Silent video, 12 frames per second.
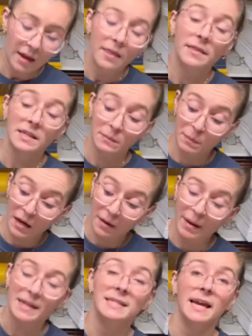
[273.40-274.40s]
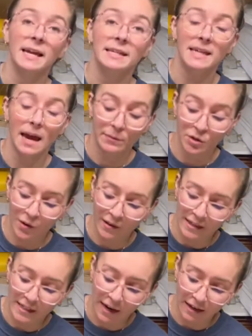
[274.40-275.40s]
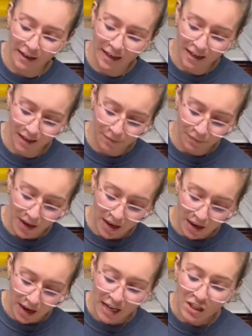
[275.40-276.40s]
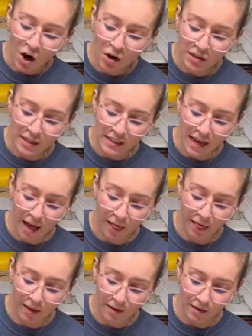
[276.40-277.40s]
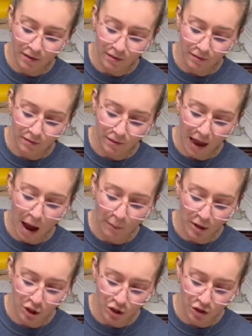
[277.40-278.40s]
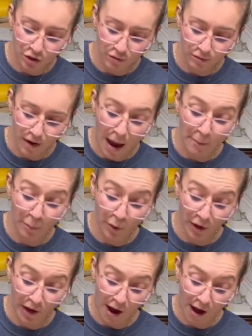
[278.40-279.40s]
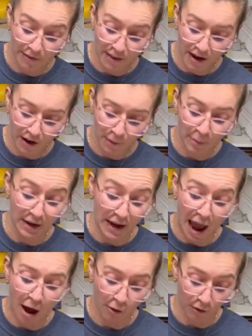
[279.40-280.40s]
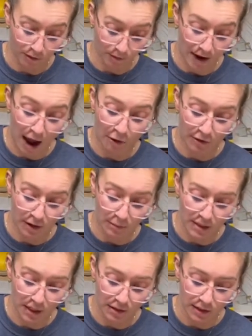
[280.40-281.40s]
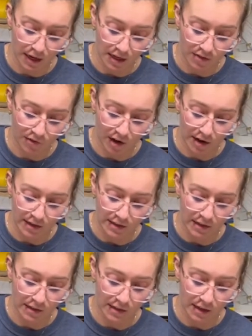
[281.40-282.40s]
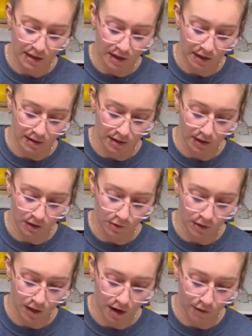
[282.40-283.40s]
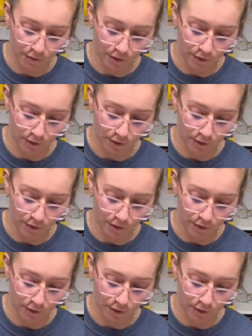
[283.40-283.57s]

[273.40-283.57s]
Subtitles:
this being my second time doing the technique, it's hard to tell how much I'm putting on there, but now that I'm tilting it, it's very easy to see that I didn't use enough.